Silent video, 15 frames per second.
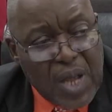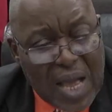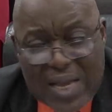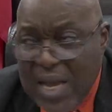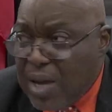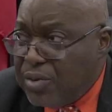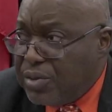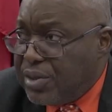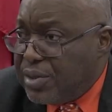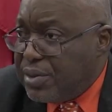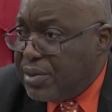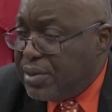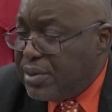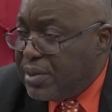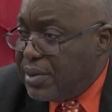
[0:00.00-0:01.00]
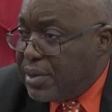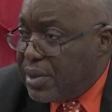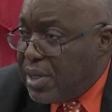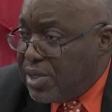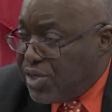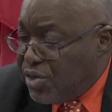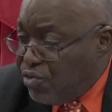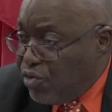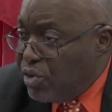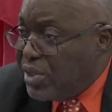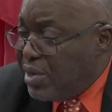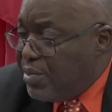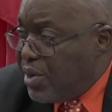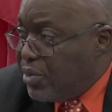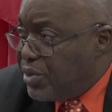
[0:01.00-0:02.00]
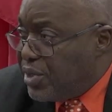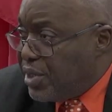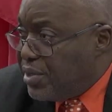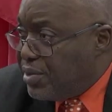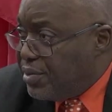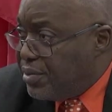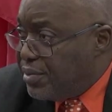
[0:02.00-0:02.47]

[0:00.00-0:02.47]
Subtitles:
account, because she wrote about it,